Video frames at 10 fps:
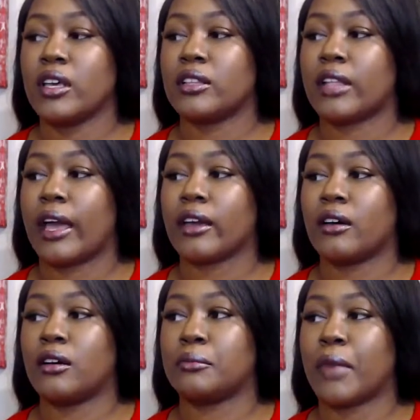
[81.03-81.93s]
Like
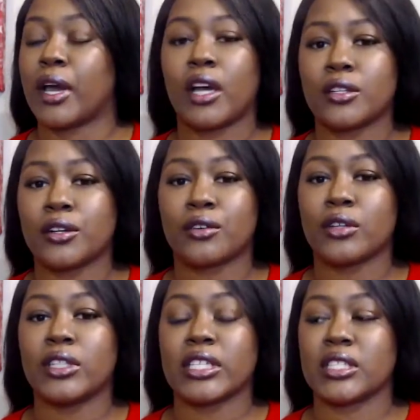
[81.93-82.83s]
my colored
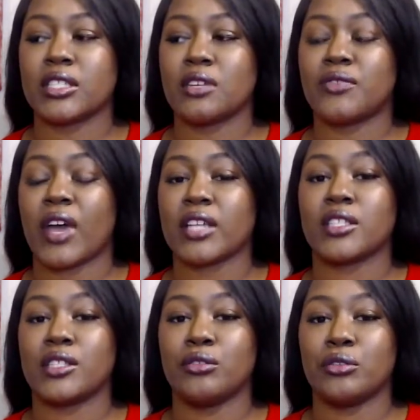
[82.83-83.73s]
acrylics and stuff I can
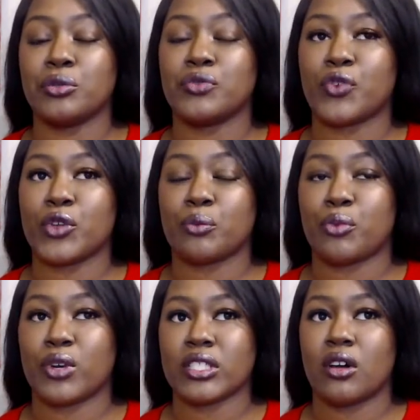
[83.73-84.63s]
still use for the
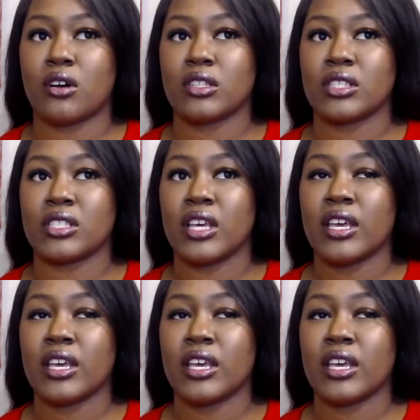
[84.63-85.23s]
press-ons